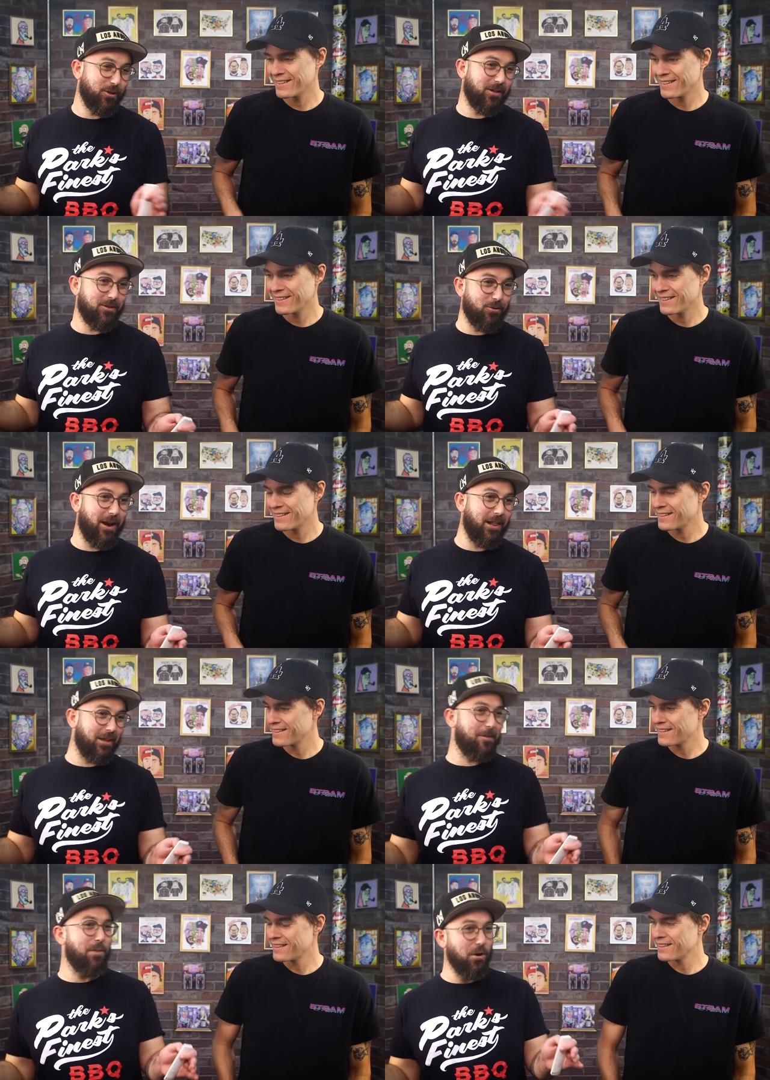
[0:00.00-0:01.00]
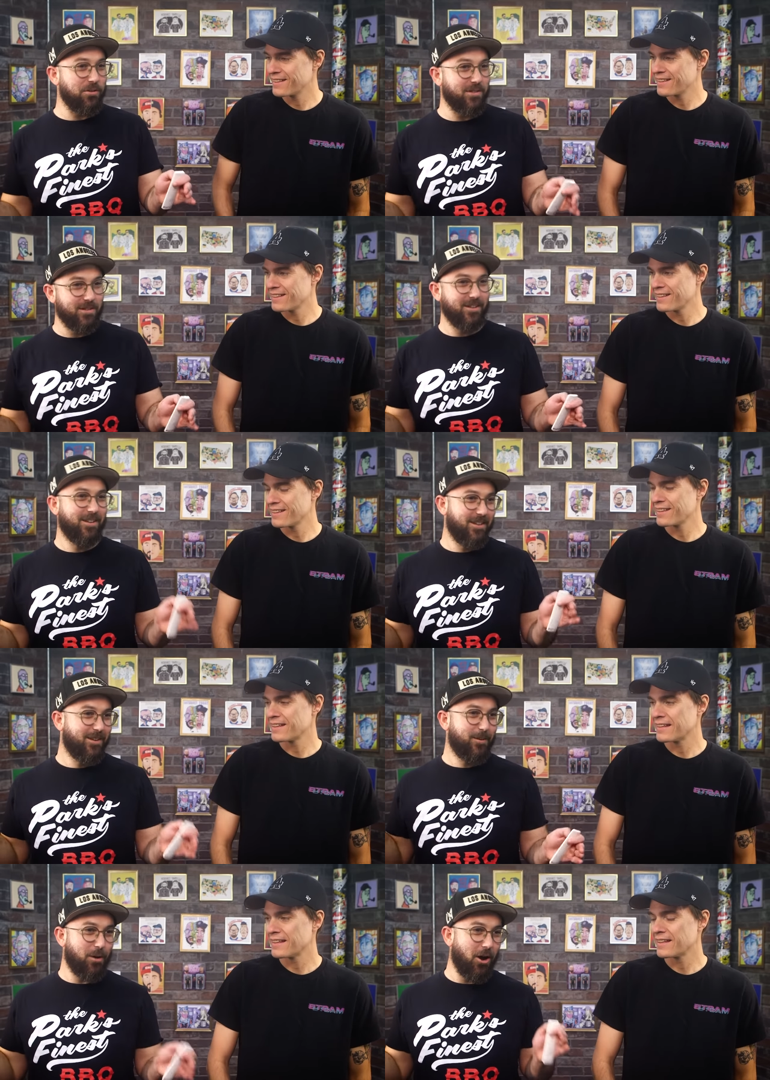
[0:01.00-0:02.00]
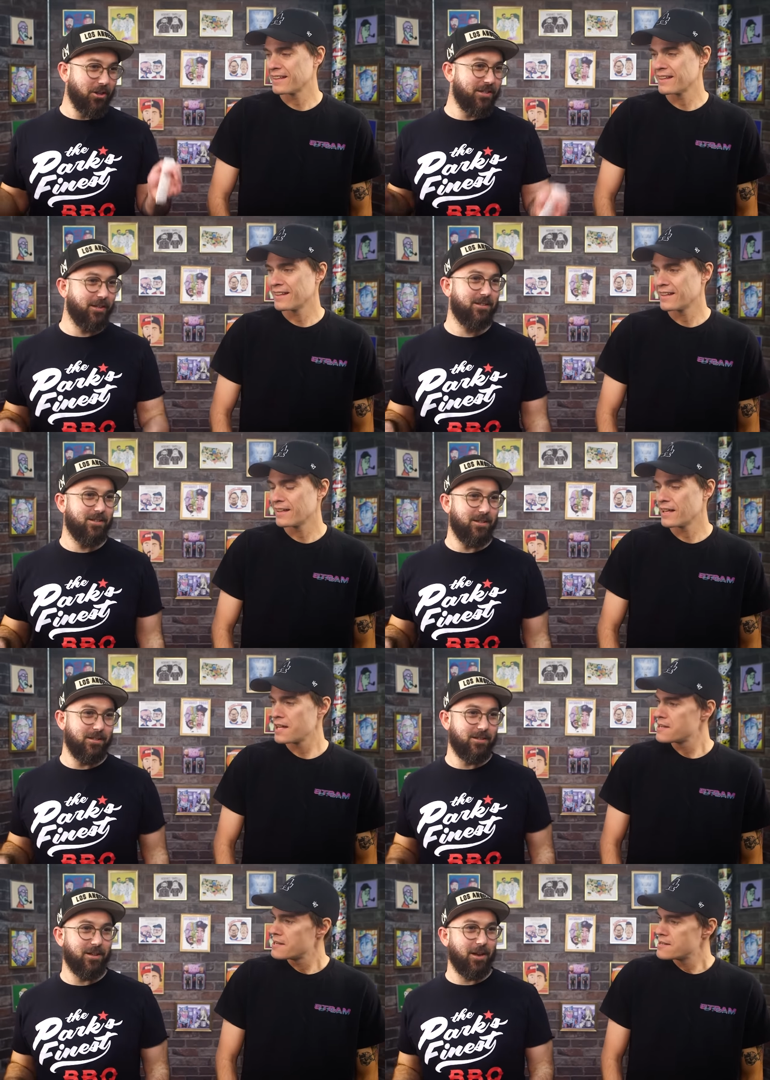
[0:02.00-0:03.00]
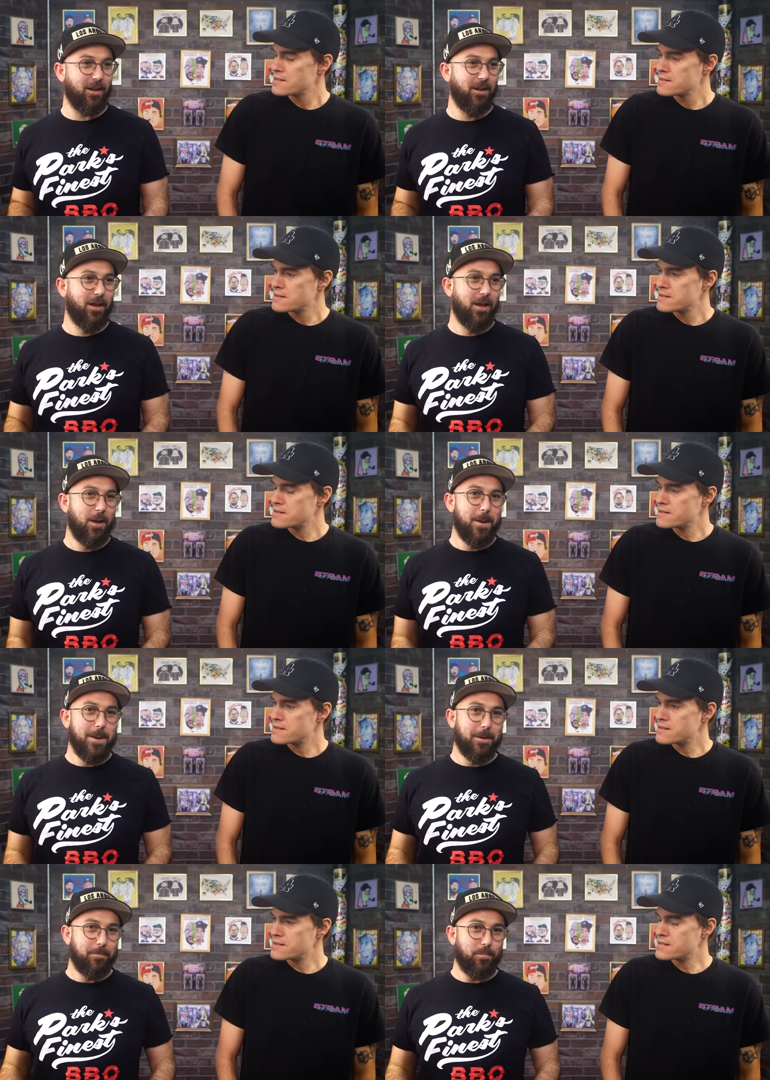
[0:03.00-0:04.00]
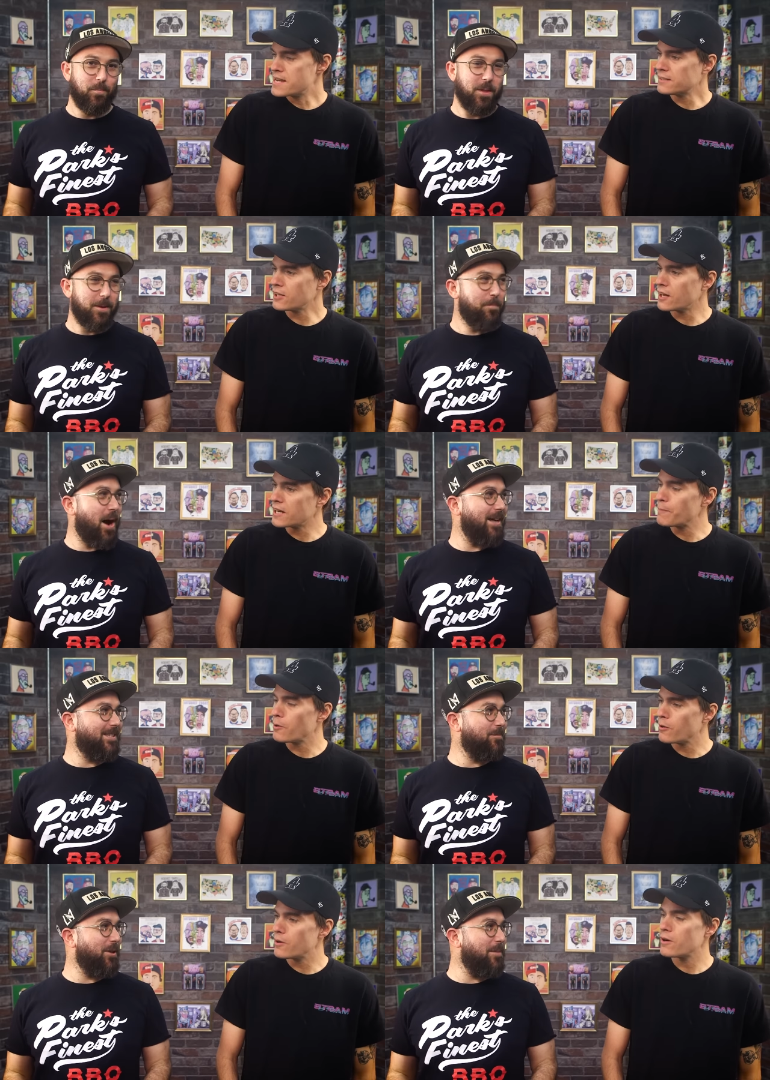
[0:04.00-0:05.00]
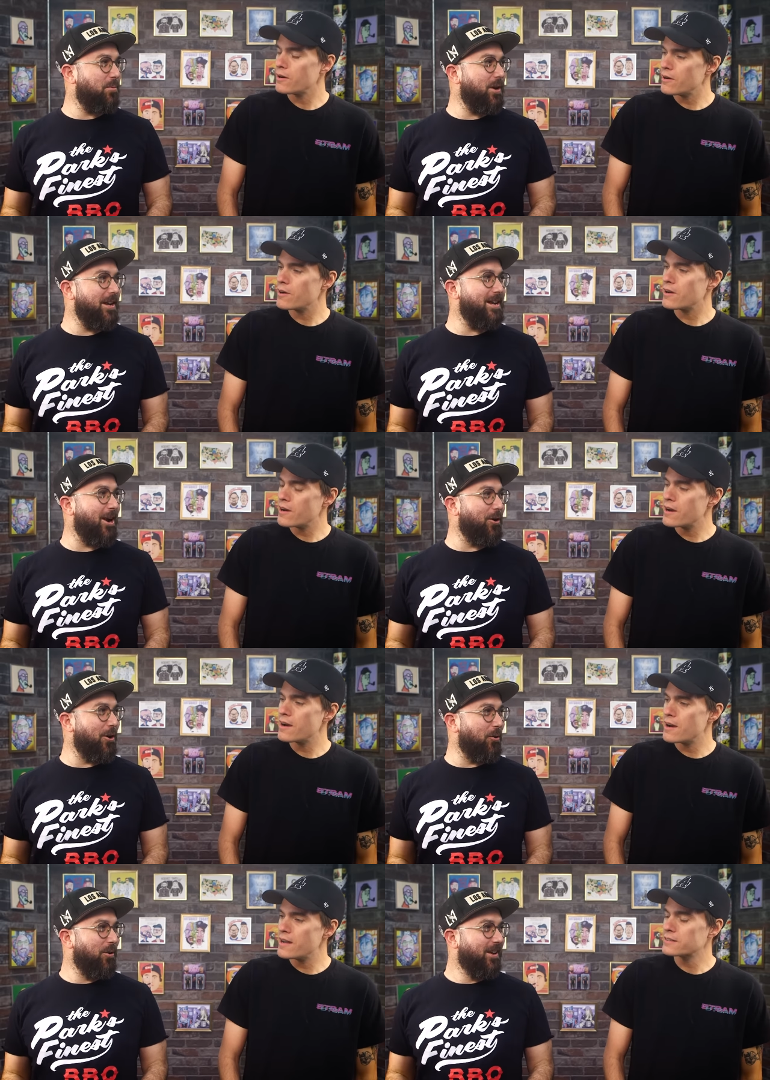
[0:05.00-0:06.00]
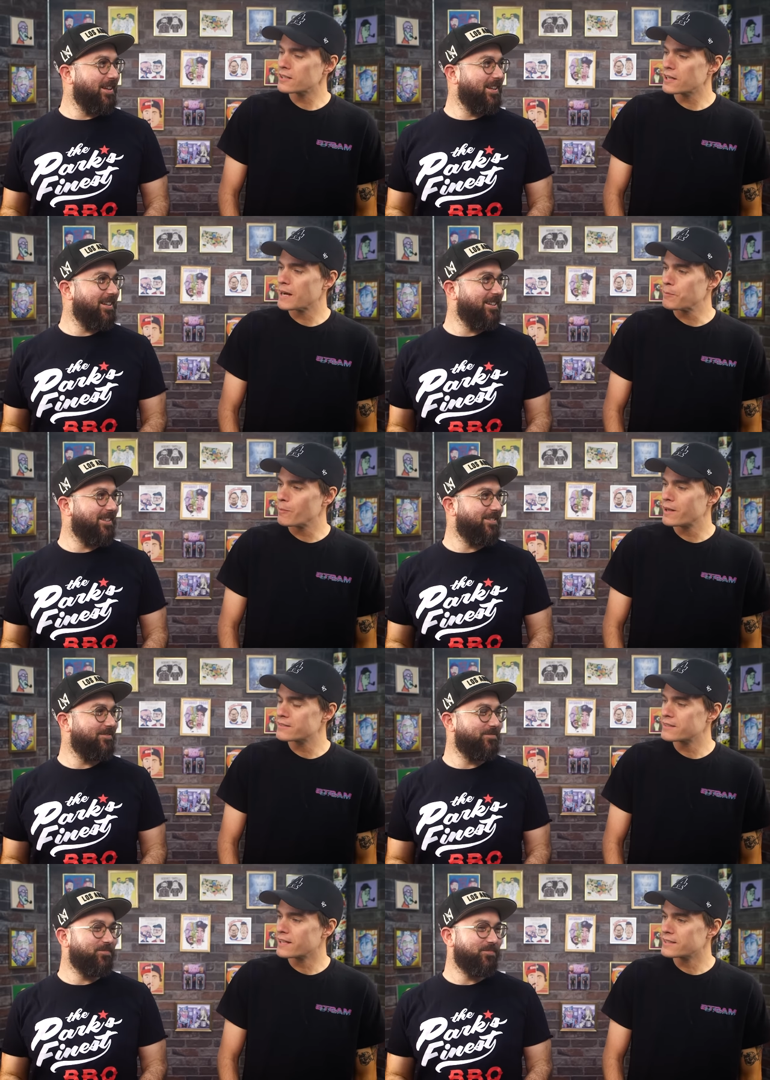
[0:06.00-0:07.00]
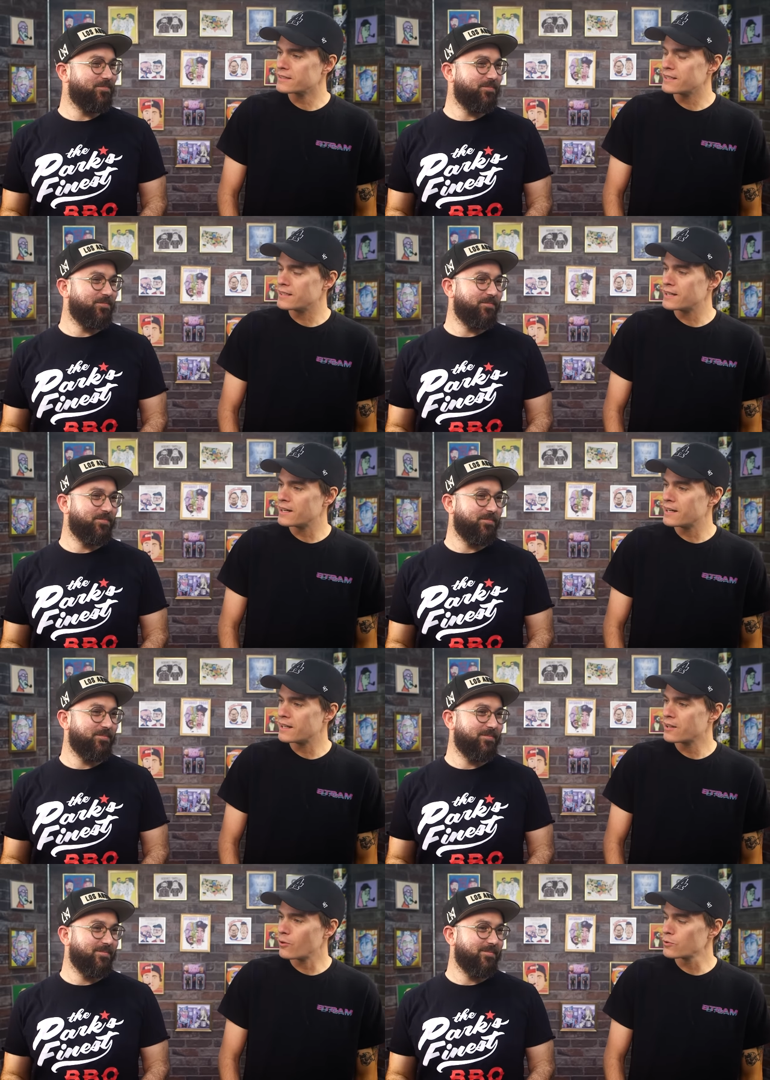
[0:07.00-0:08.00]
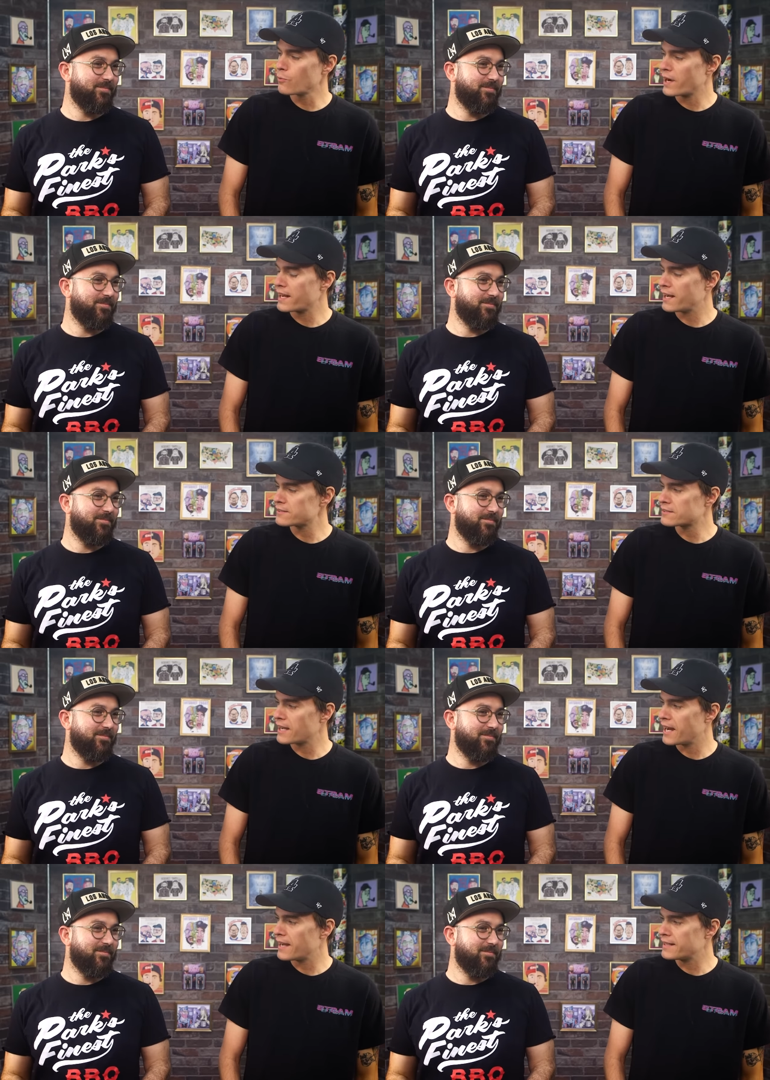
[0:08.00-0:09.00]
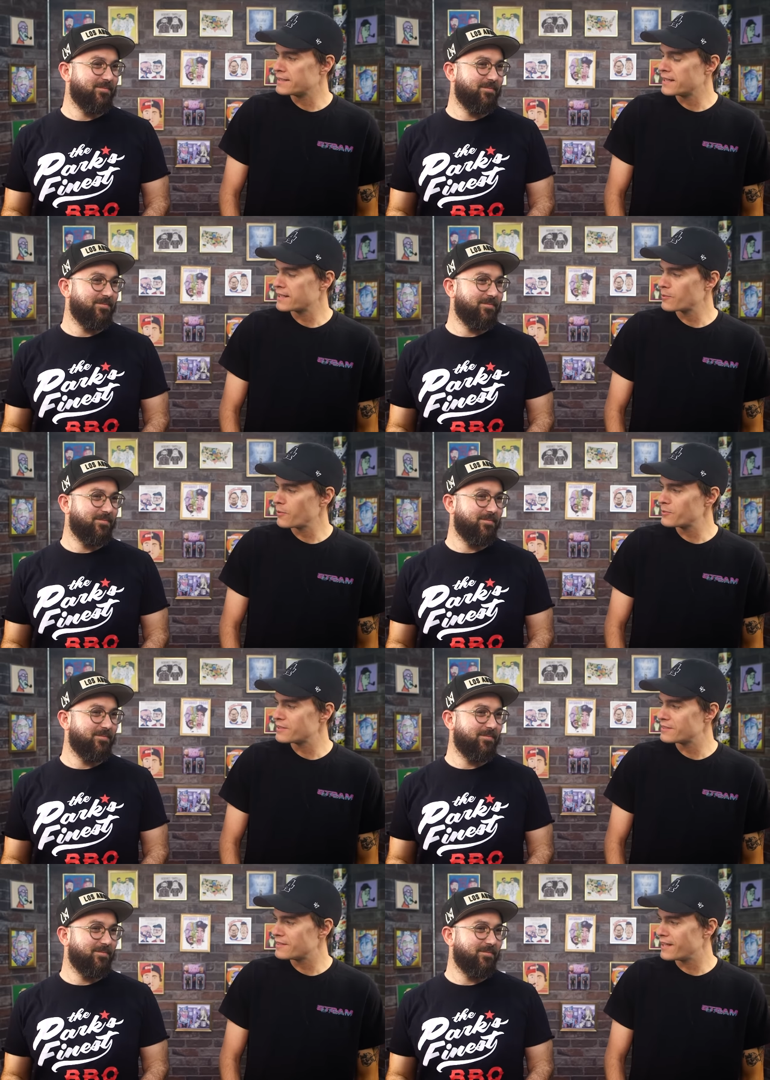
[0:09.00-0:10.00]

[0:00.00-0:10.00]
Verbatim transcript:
Speaker 1: really do anything post politics is. Uh, it took a possibly couple, pretty narrow.
Speaker 2: It took a couple months to get the uh, the old White House guy in there. What was his